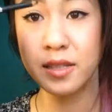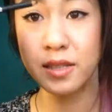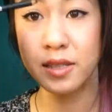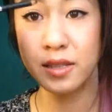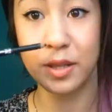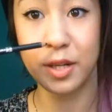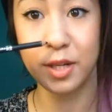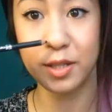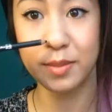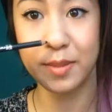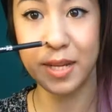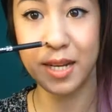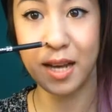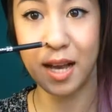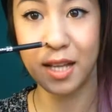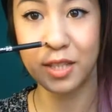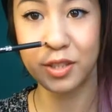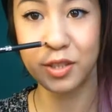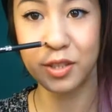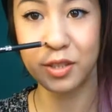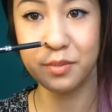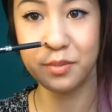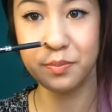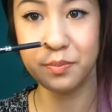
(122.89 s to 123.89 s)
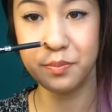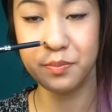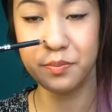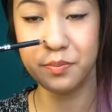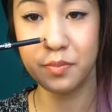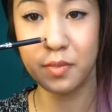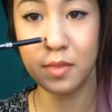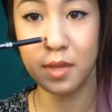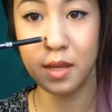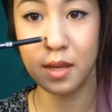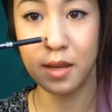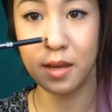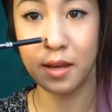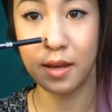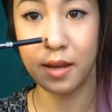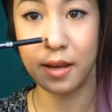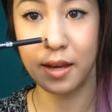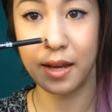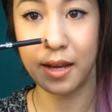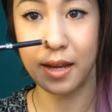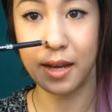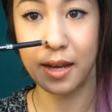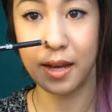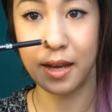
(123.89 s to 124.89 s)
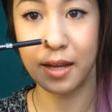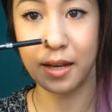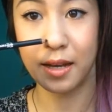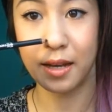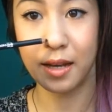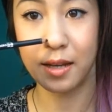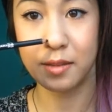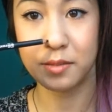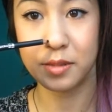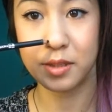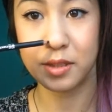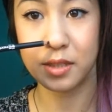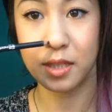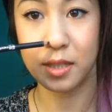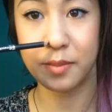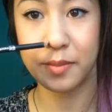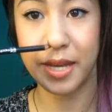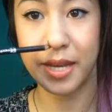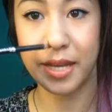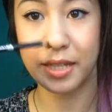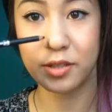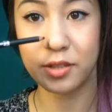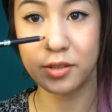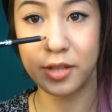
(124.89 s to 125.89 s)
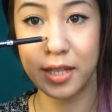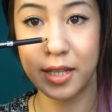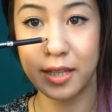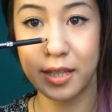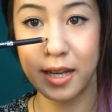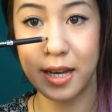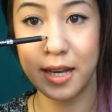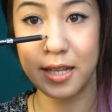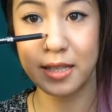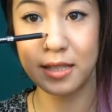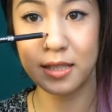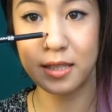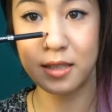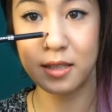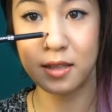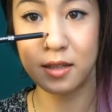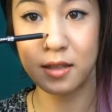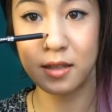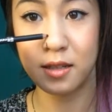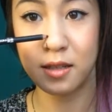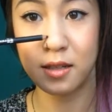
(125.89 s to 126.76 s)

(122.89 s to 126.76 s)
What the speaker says: So here's my nostril, and I'm just going to make straight lines.